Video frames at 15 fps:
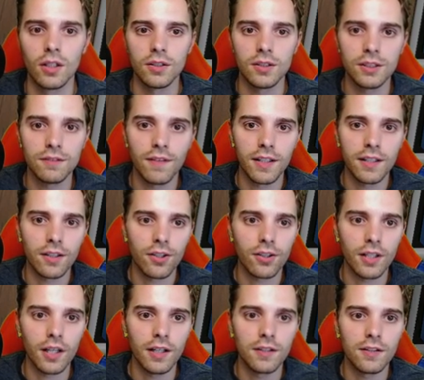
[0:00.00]
Does he find another?
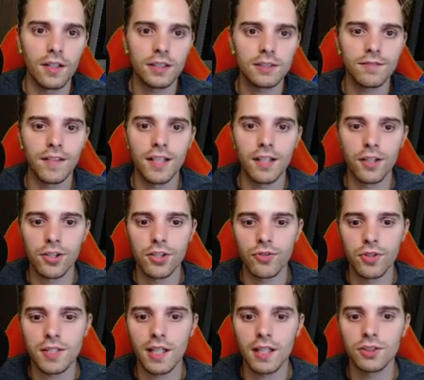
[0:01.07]
Yeah, he does find another
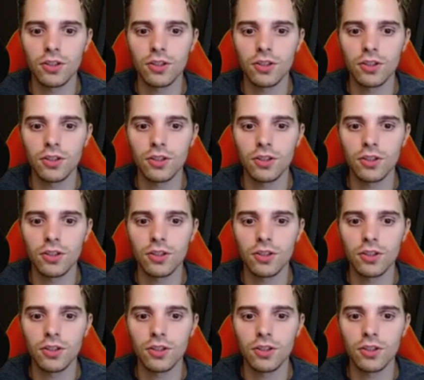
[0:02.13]
Drizzile.